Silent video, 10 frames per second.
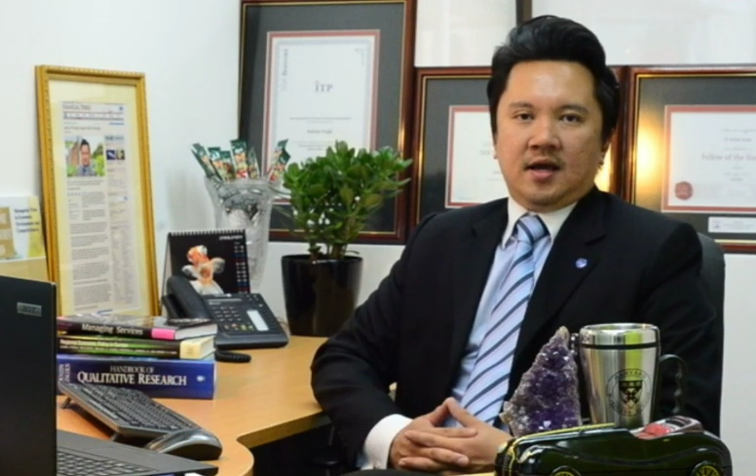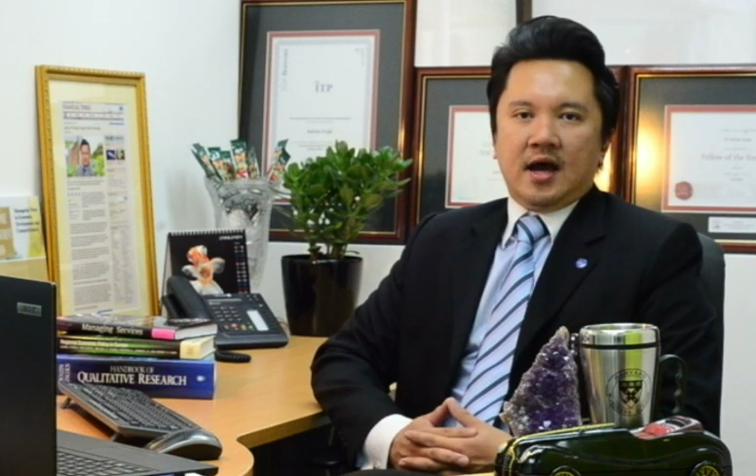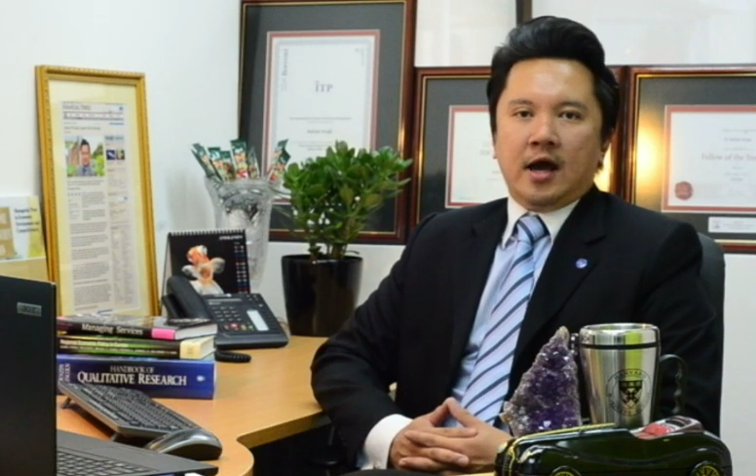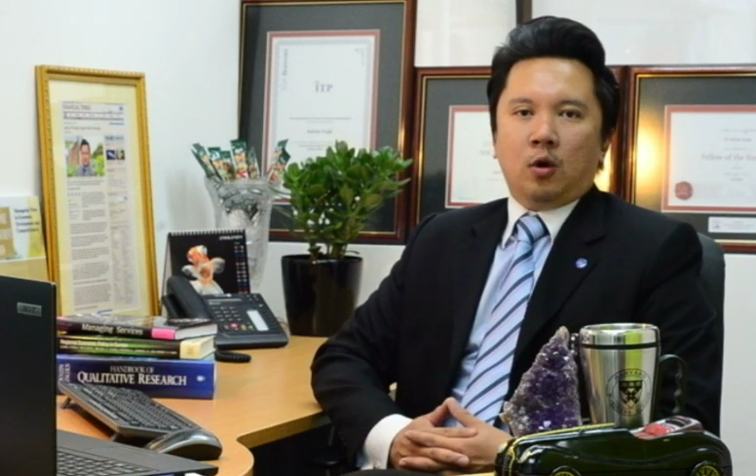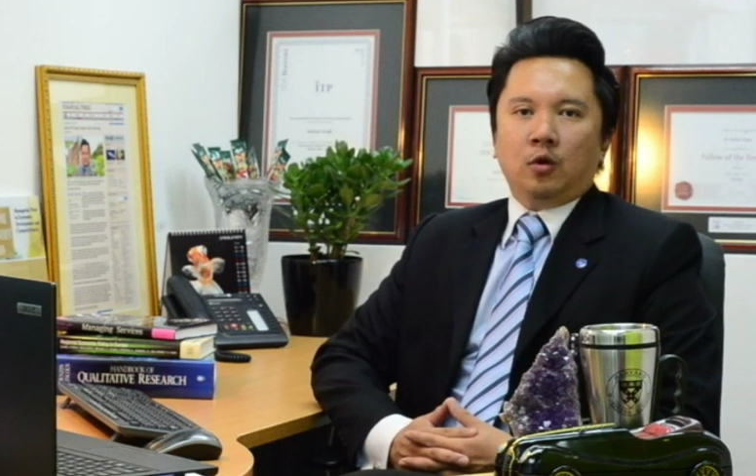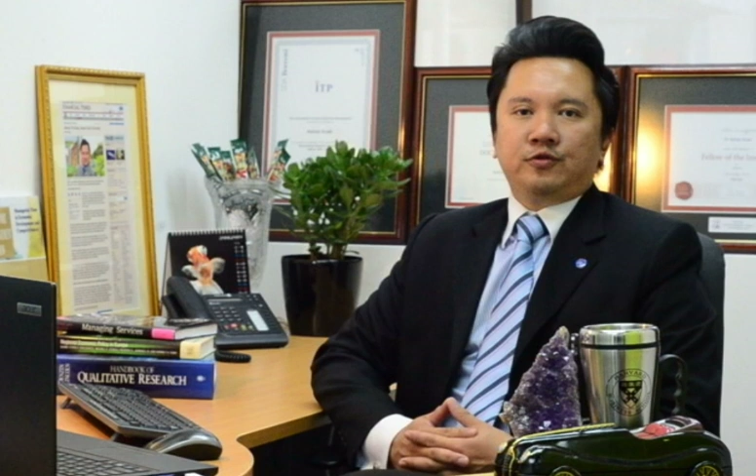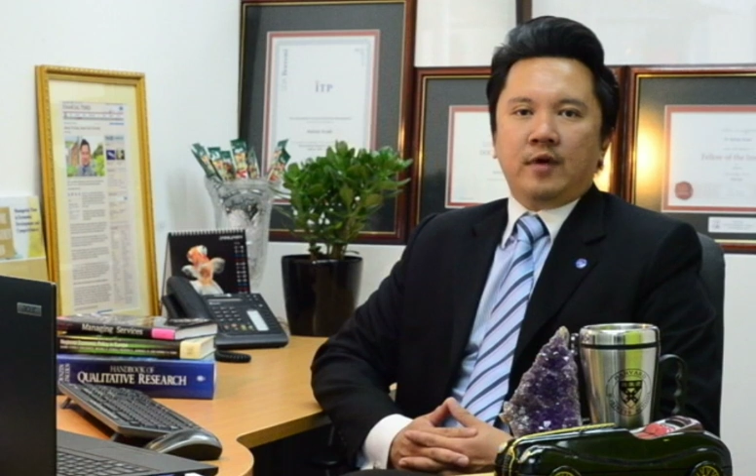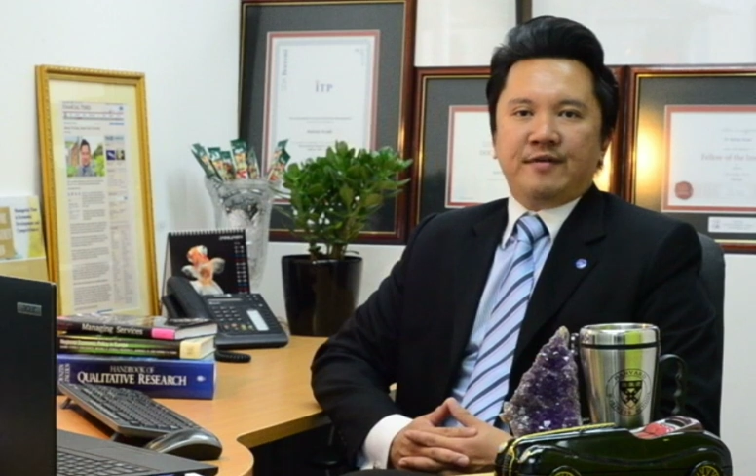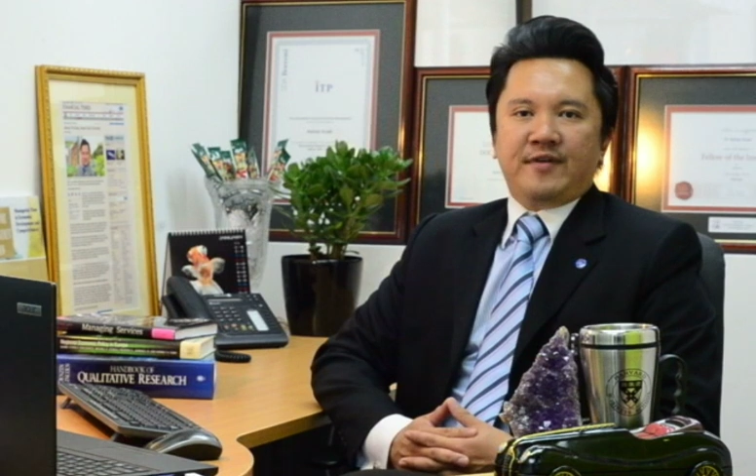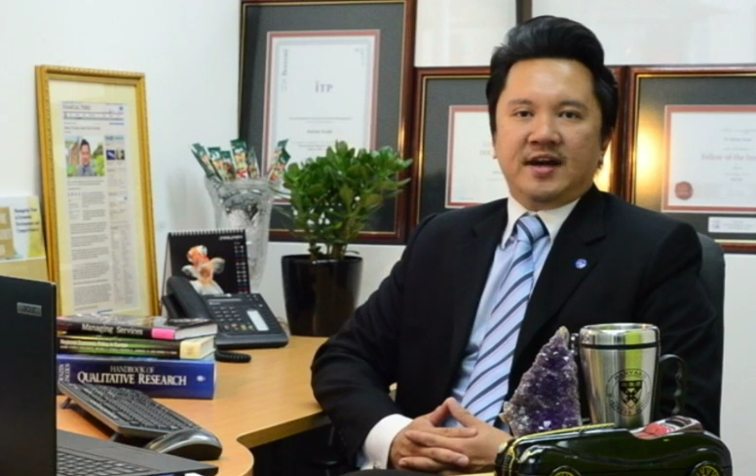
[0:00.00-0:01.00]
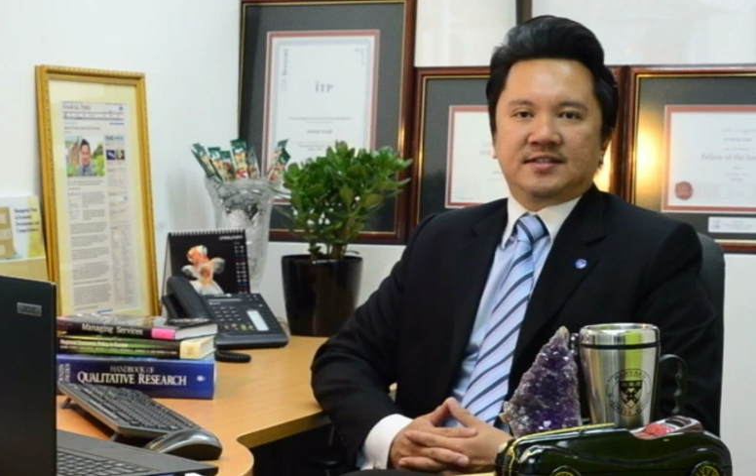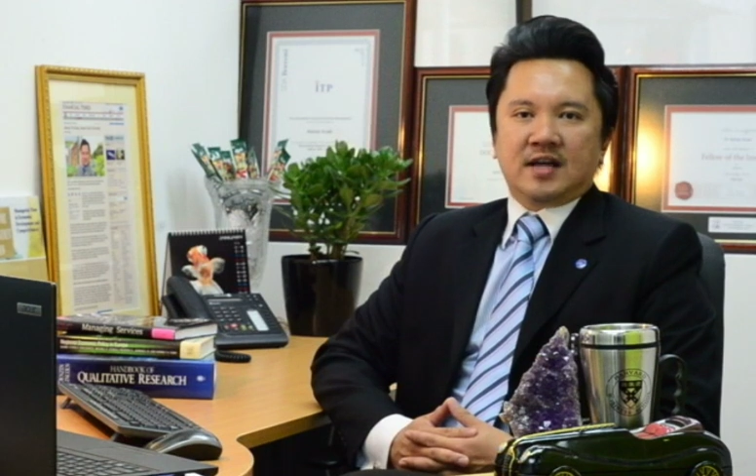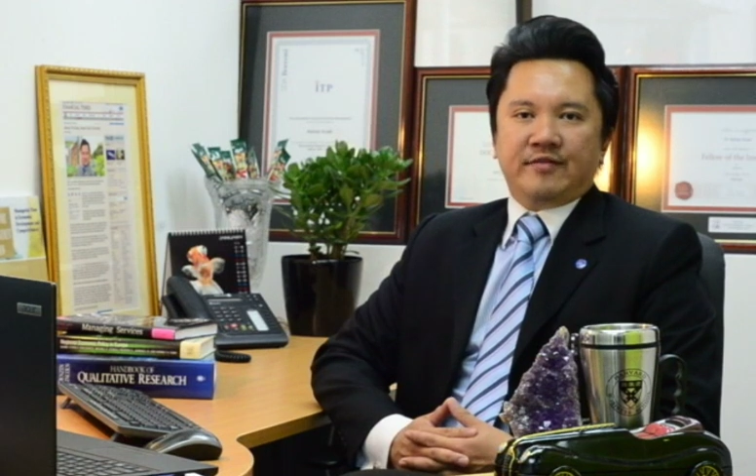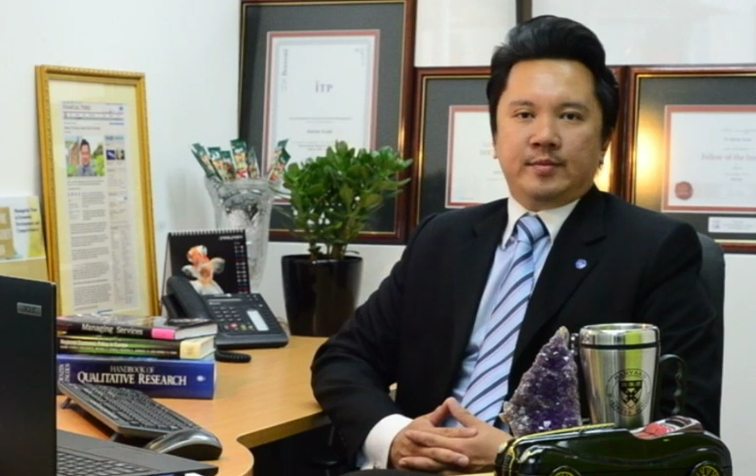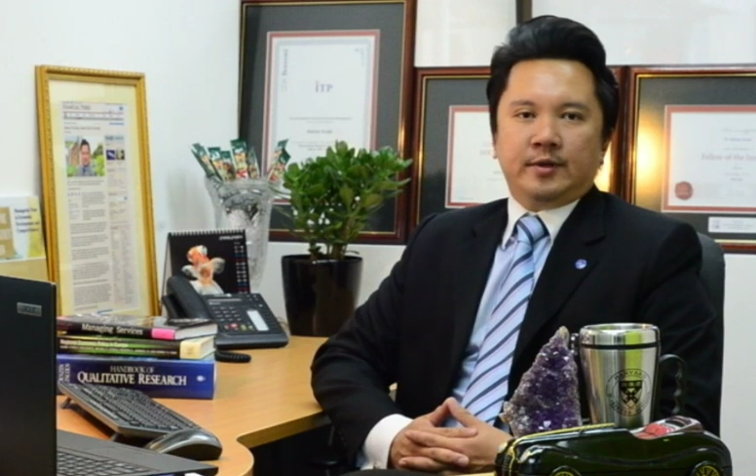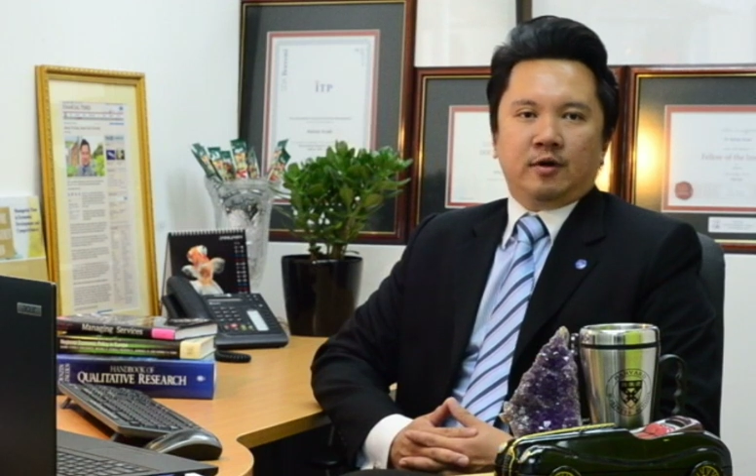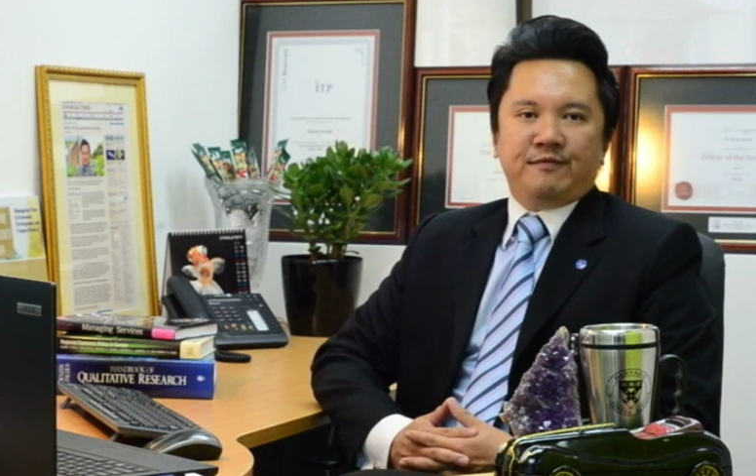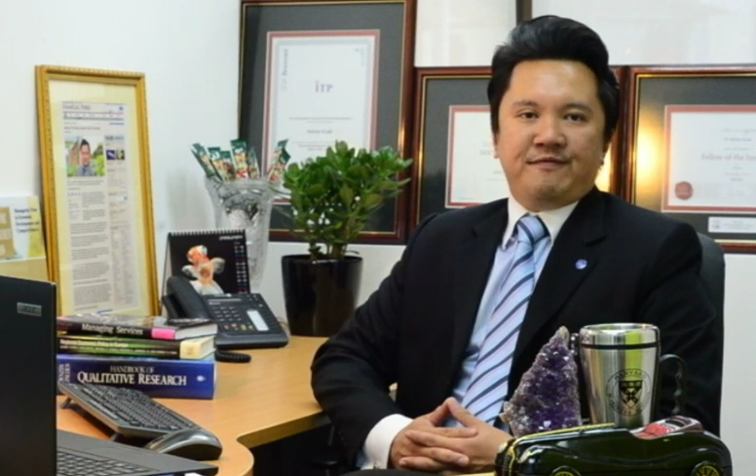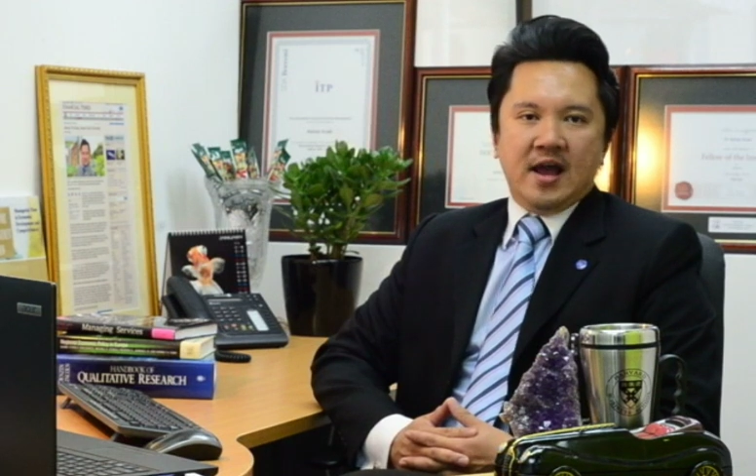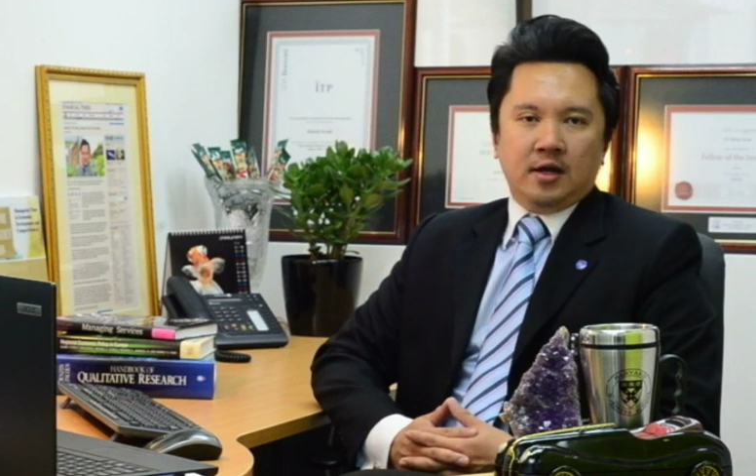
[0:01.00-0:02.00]
I also advise government
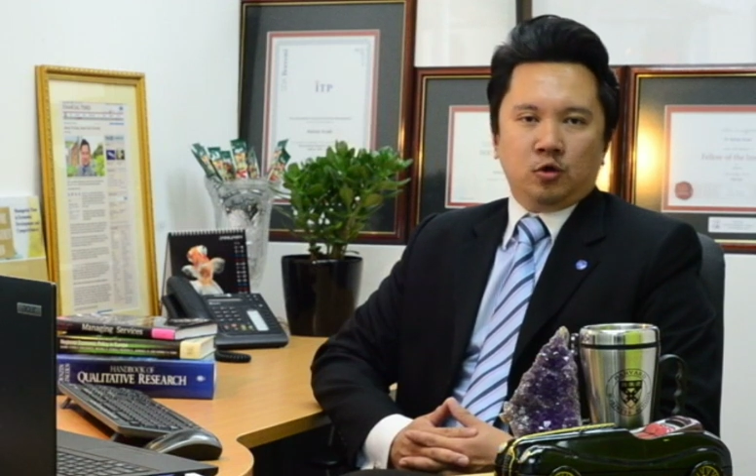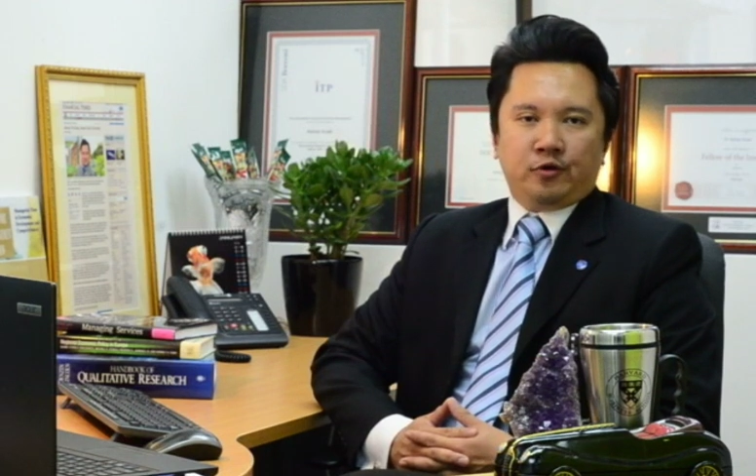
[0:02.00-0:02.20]
on value